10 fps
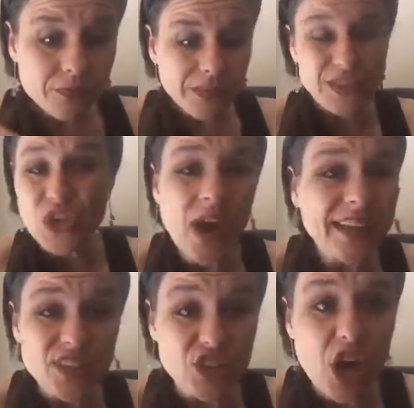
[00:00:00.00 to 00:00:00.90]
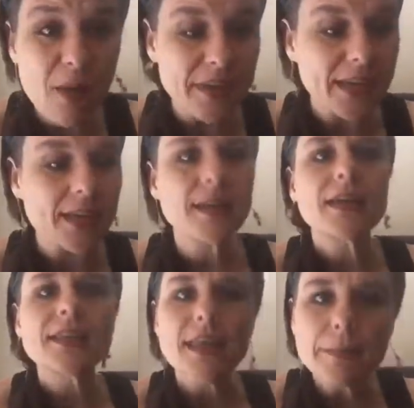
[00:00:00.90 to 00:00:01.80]
tonic to dominant.
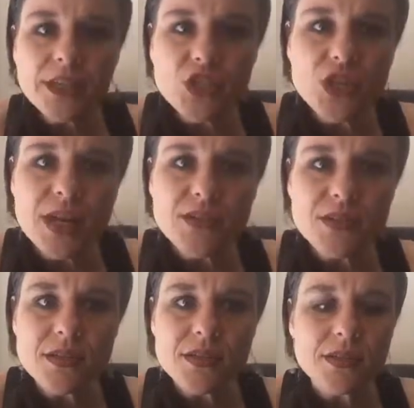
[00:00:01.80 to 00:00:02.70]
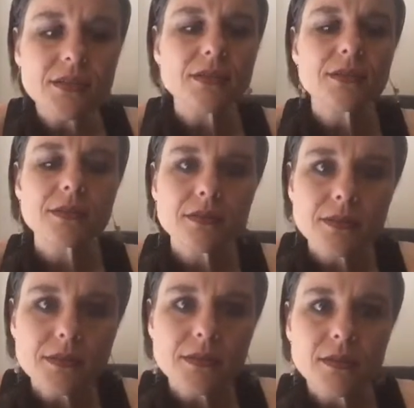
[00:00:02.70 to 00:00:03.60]
Let me just
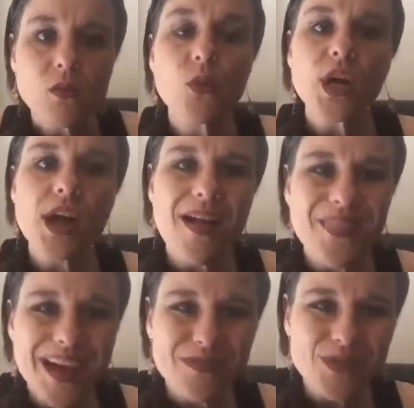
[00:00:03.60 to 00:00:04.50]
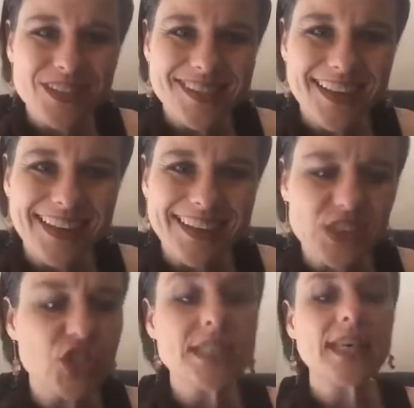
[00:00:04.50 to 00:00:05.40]
work on that for a second.
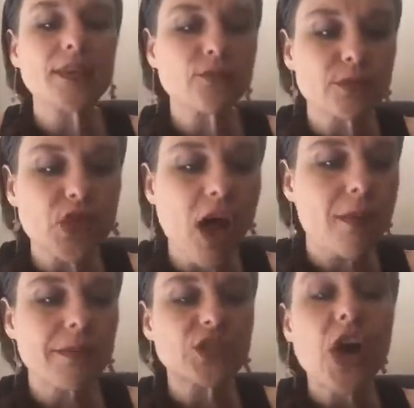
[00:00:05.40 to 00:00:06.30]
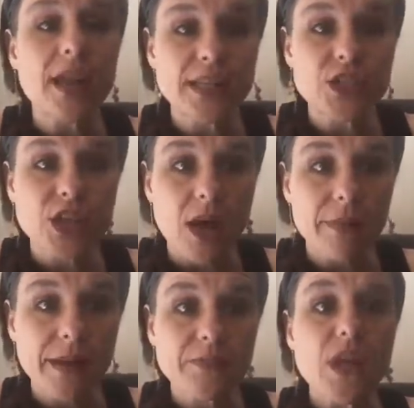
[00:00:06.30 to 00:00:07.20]
Just getting from tonic to
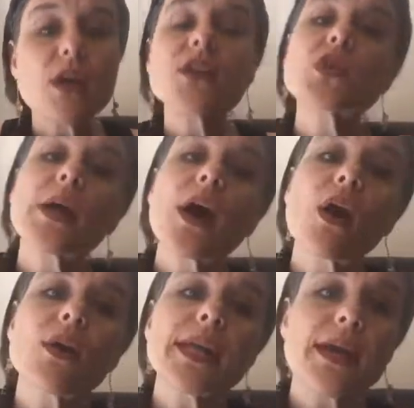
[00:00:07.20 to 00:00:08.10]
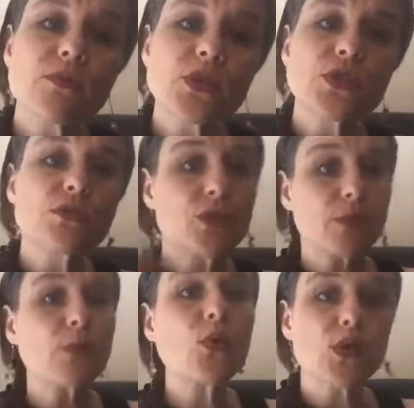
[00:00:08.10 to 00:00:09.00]
dominant. So I already have reduced the
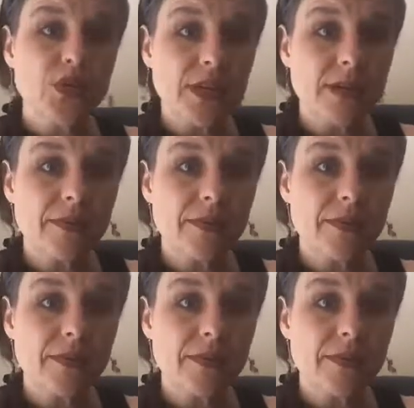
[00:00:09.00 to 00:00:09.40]
portion